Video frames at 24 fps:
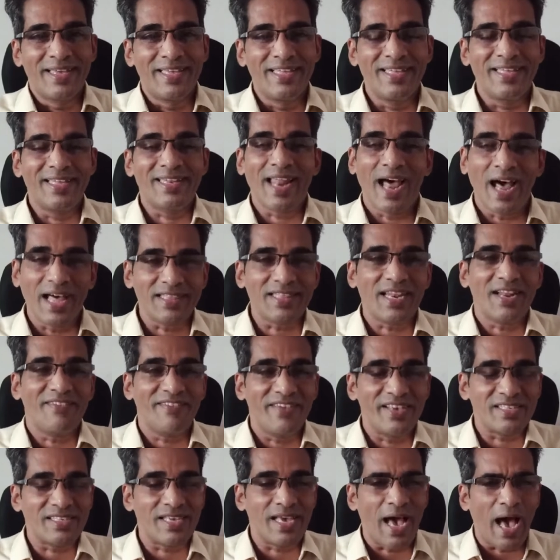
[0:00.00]
E
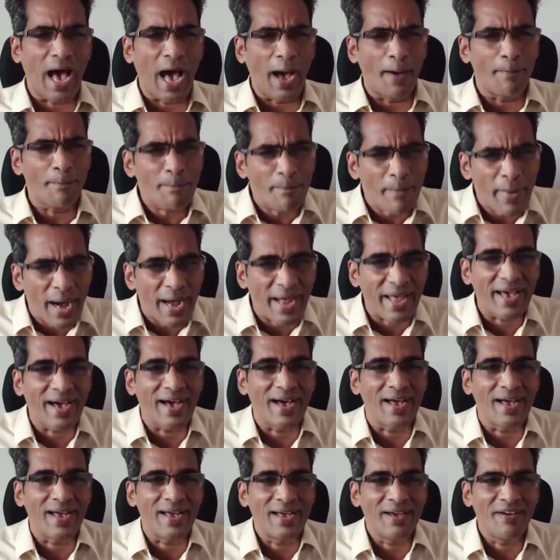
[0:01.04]
nandra vese amma
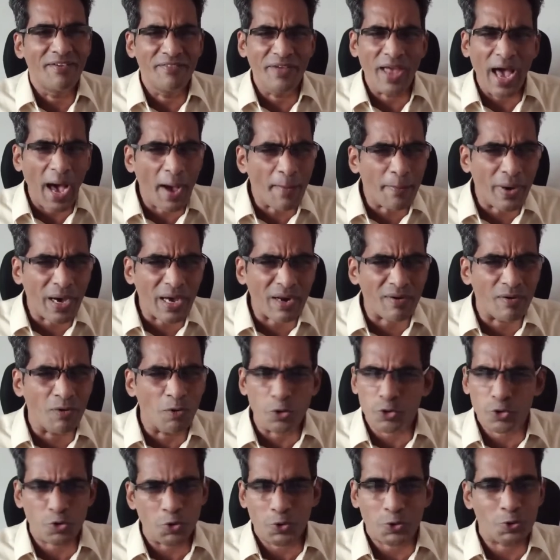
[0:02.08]
ya, vyaparam
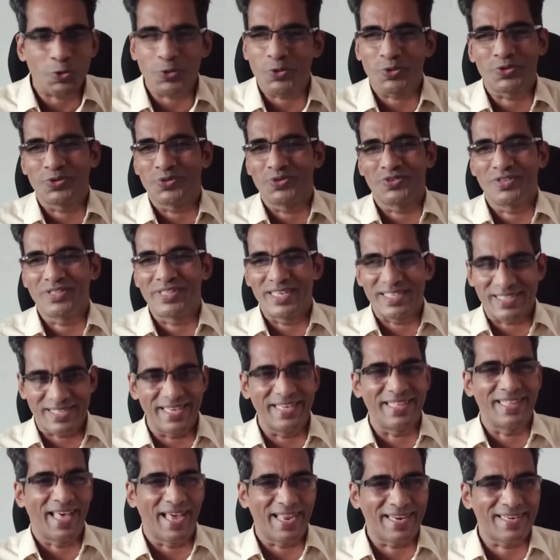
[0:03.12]
oddoddu, they
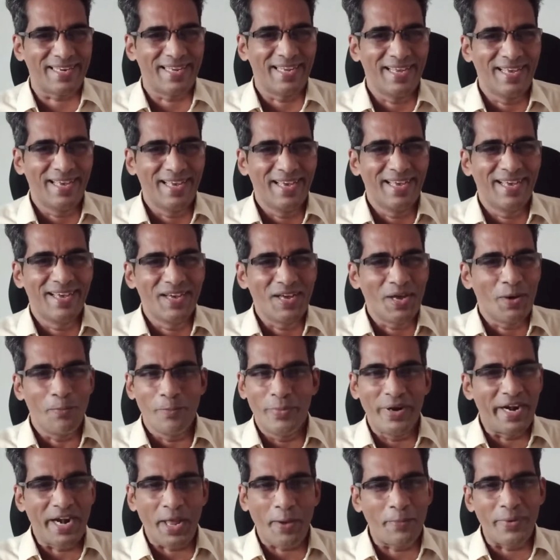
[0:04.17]
say that.
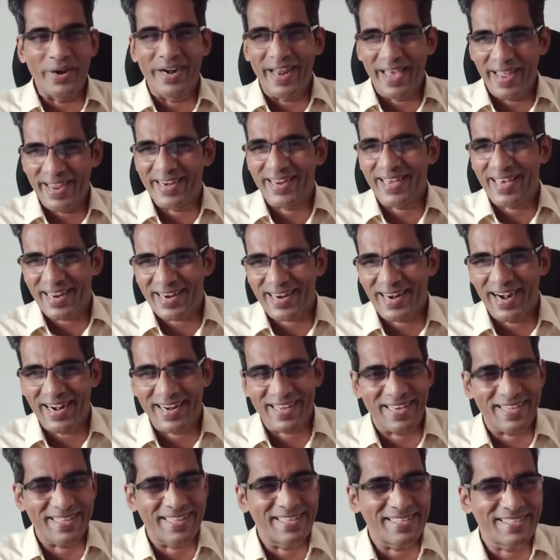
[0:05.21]
Beda, in
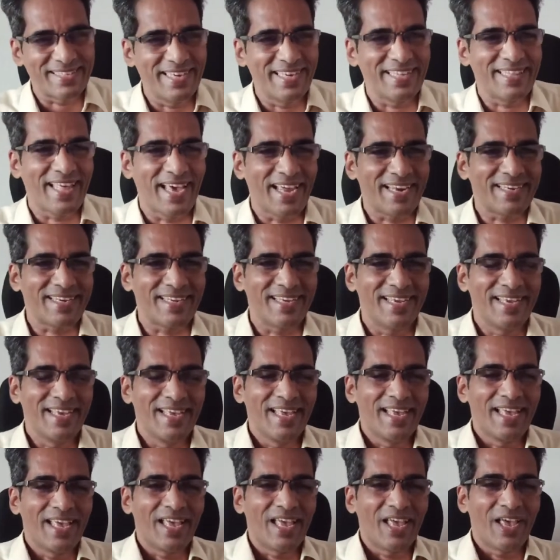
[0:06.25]
Karnataka they say that.
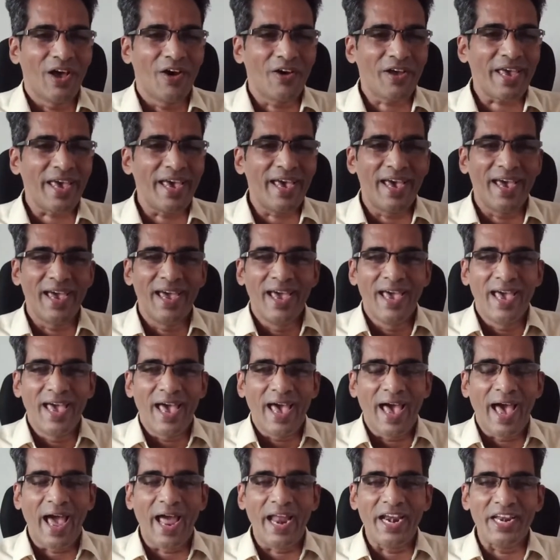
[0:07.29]
Okay,
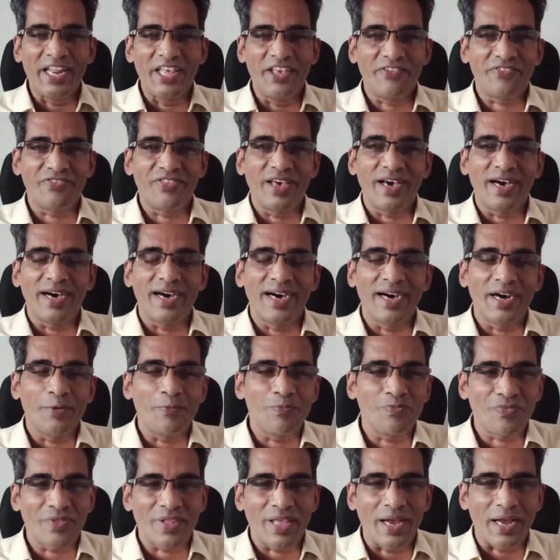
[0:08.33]
and if
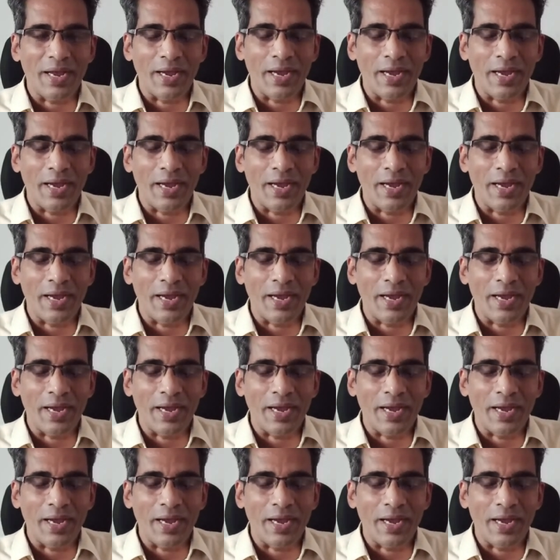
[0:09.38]
the